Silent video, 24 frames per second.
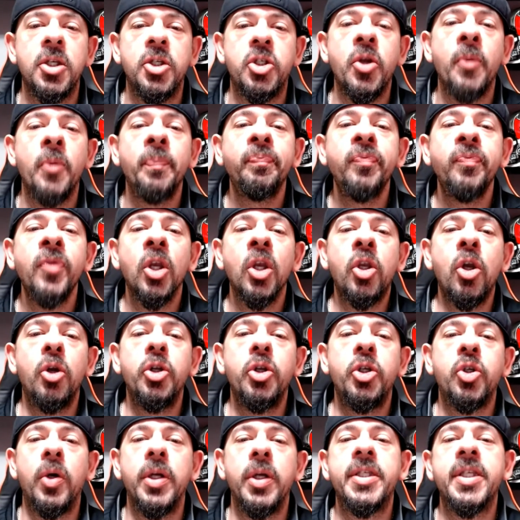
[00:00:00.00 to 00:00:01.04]
Go to
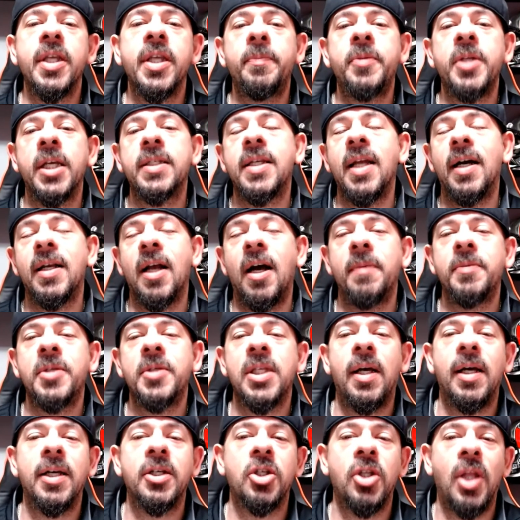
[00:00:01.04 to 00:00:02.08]

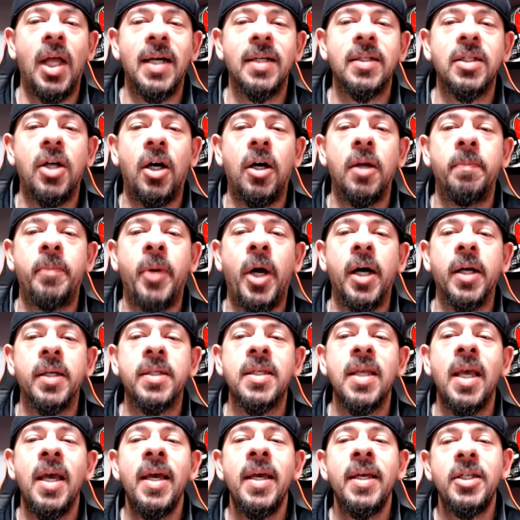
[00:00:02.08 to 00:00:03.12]
joinsubtext.com/LockedOnBucs
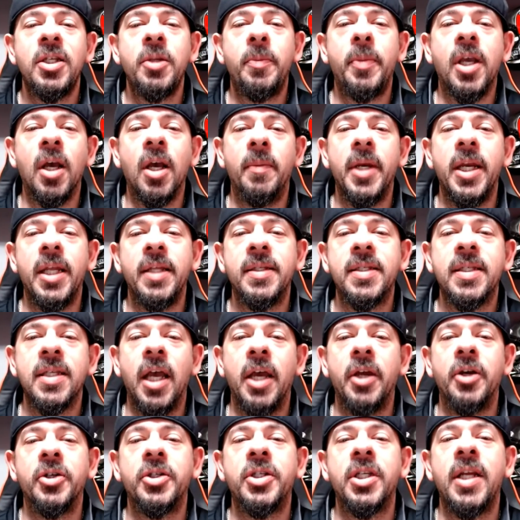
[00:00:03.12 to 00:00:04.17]
to become an insider
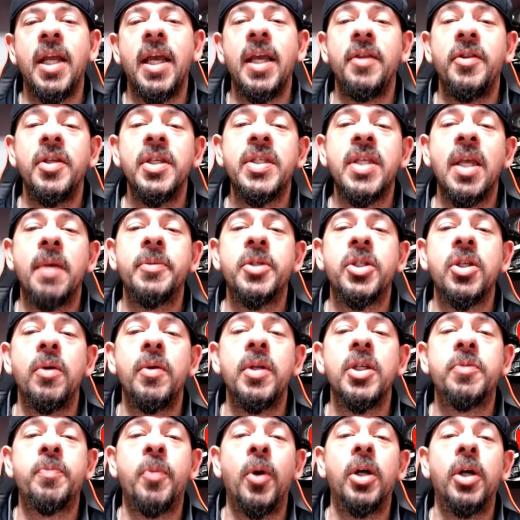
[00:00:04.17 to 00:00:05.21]
today. This episode is
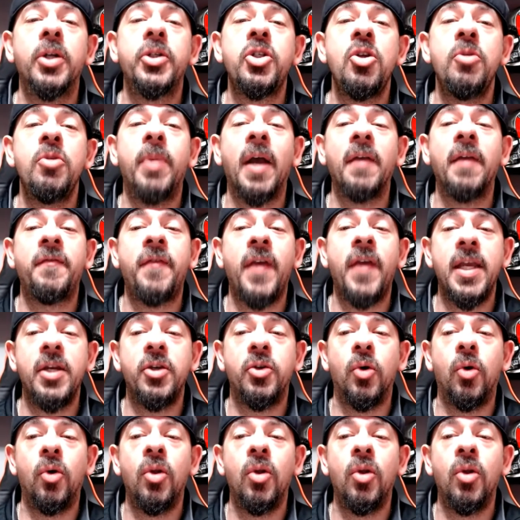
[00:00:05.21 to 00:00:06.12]
brought to you by FanDuel.